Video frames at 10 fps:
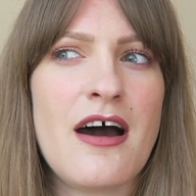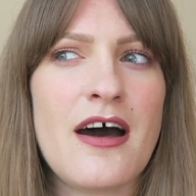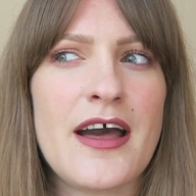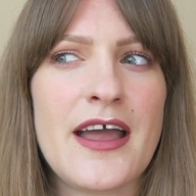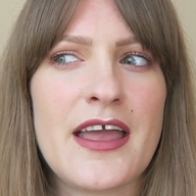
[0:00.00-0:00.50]

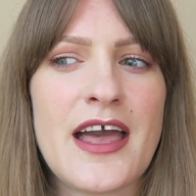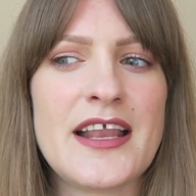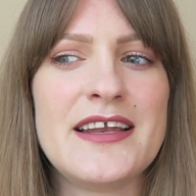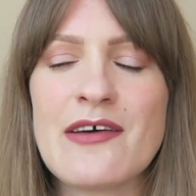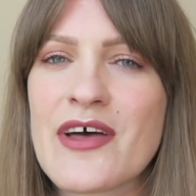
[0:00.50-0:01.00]
I
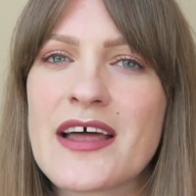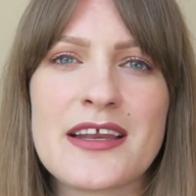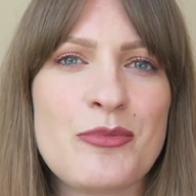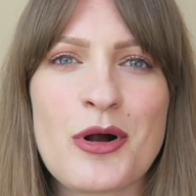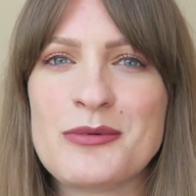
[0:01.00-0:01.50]
had never had
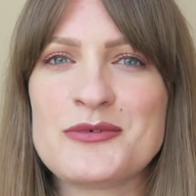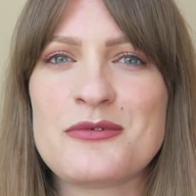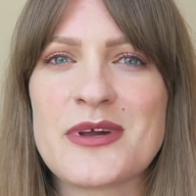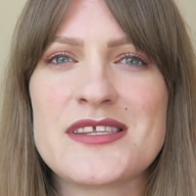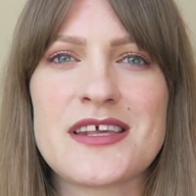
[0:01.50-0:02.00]
any problems
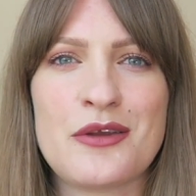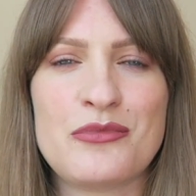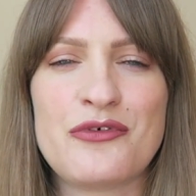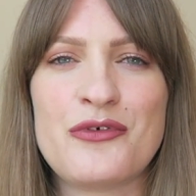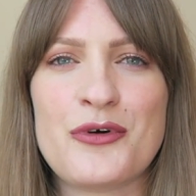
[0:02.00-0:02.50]
with my skin
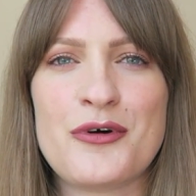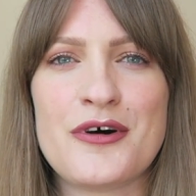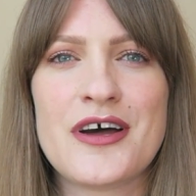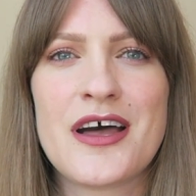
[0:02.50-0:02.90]
before.